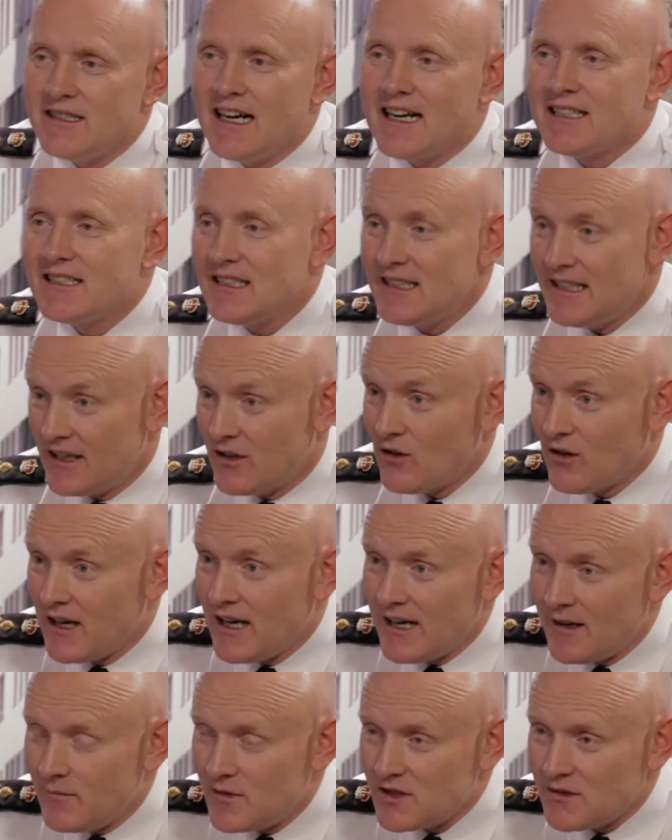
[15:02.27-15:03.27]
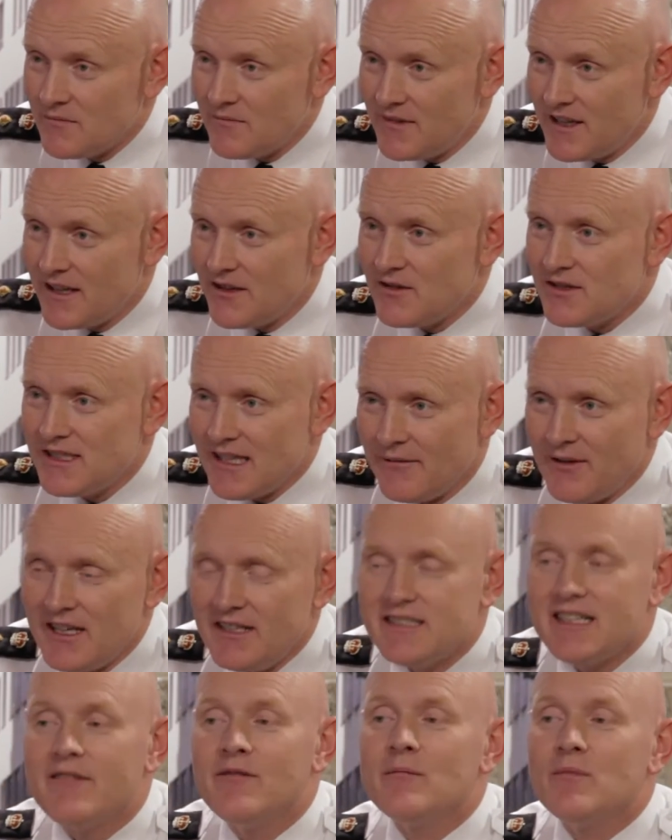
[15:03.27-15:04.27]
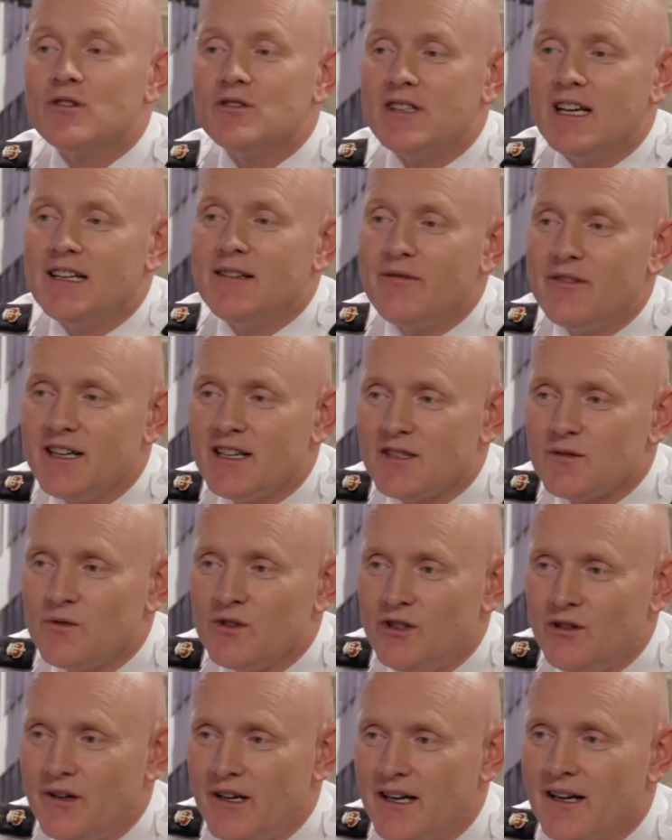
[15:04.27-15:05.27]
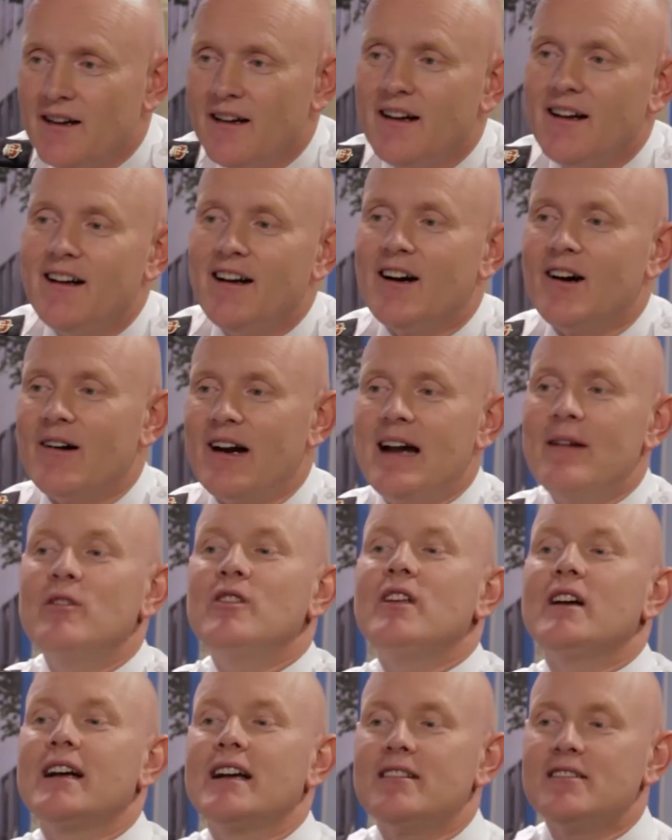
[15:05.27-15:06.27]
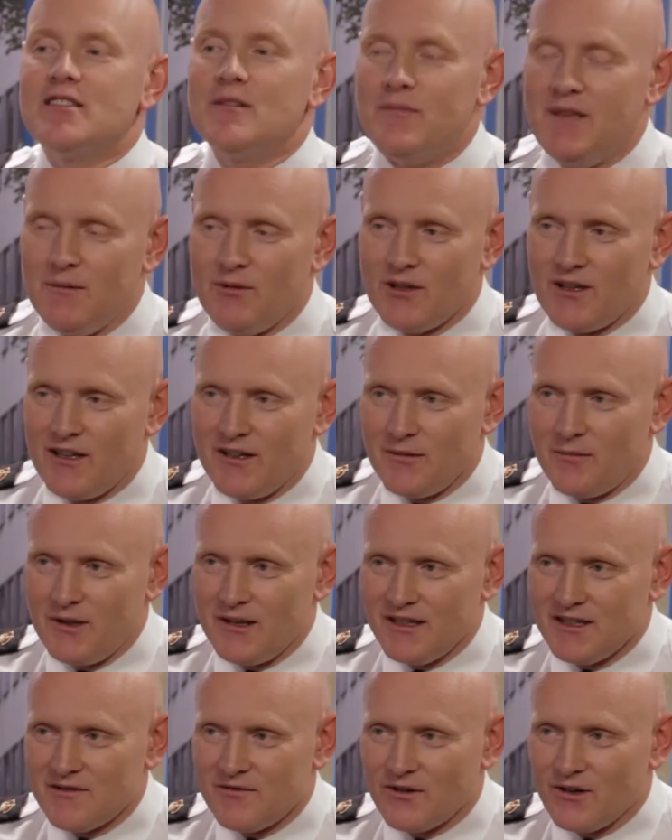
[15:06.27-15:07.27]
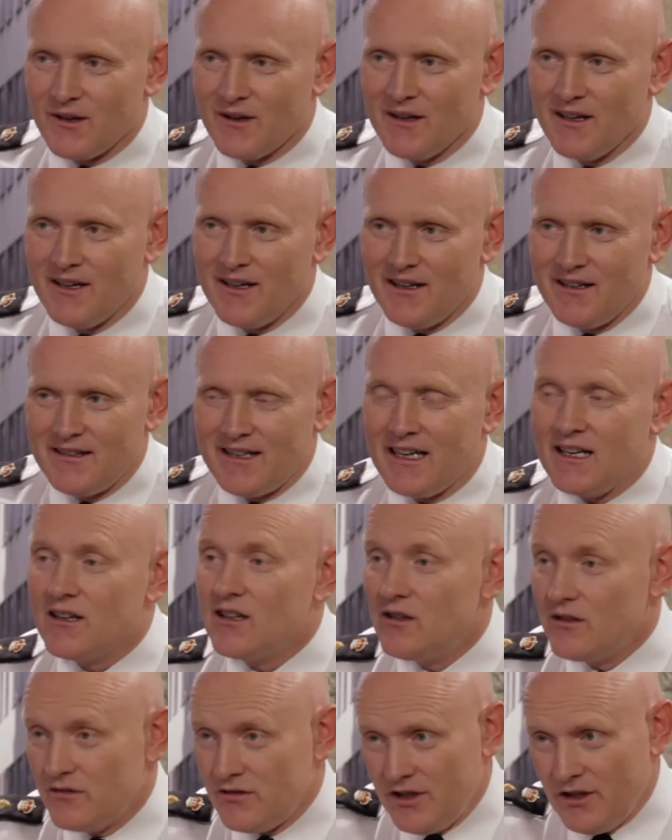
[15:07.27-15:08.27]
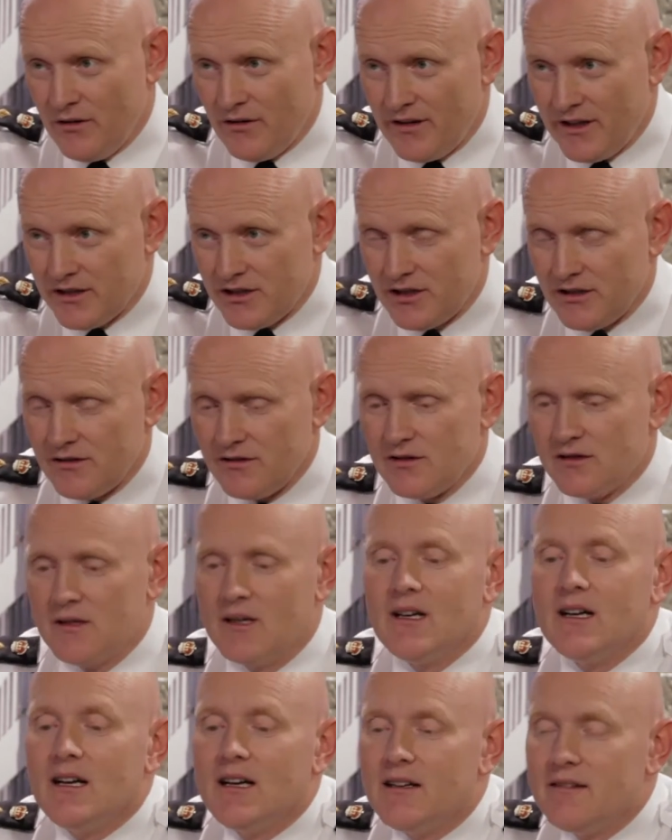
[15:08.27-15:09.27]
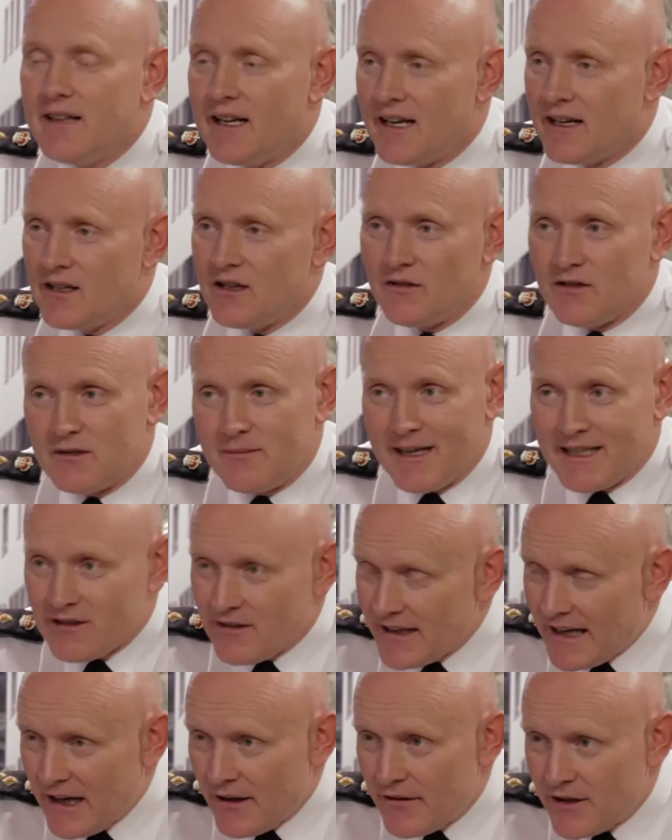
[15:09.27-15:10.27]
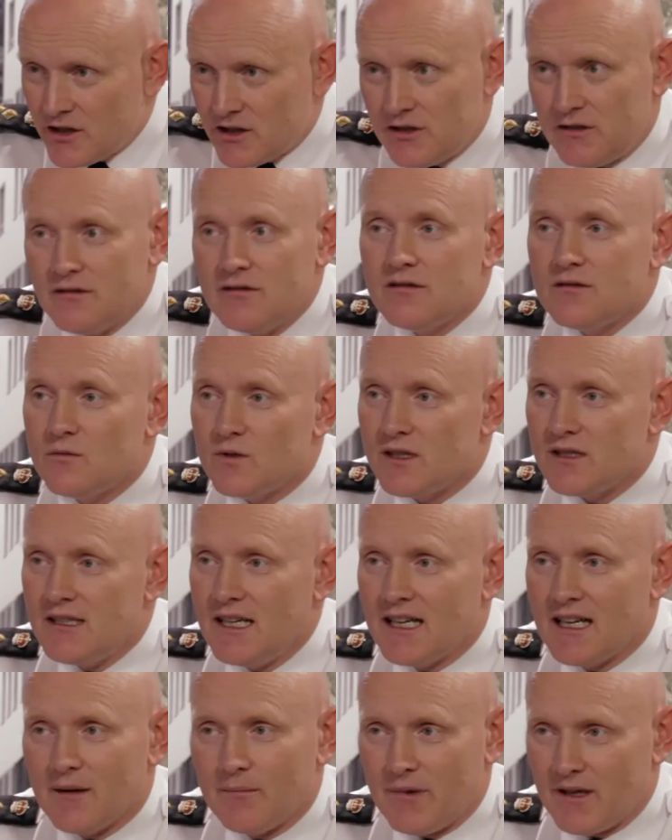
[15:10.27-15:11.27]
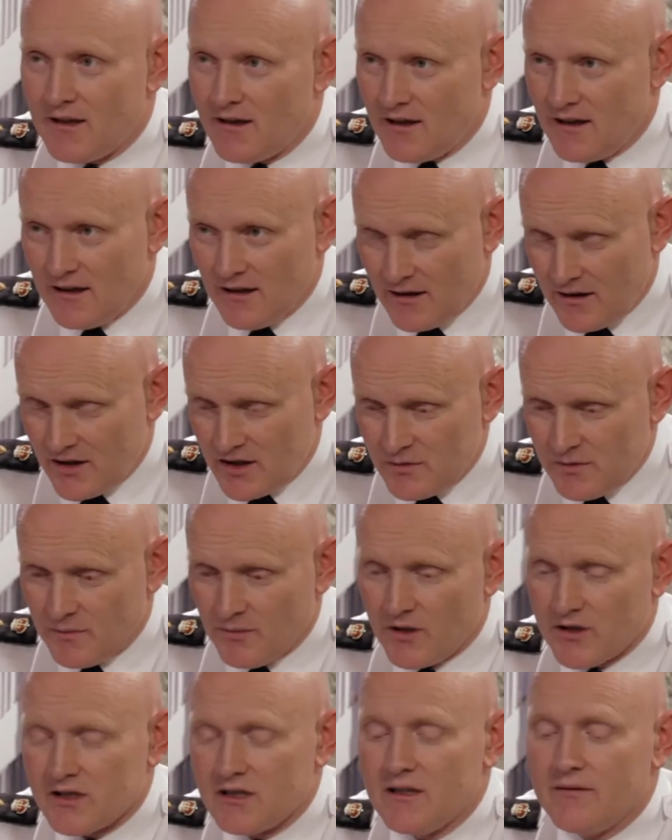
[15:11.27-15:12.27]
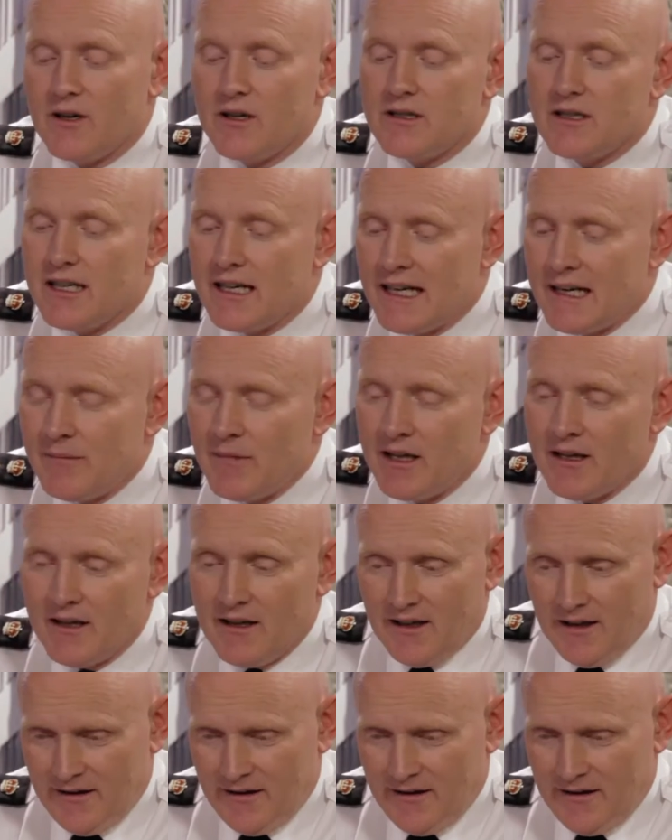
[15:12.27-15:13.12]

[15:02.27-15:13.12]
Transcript: is actually crimes. The other 77% of things we're doing are everything else that people call the police for. That includes youth issues, that includes mental health issues, which take up a large proportion of our time.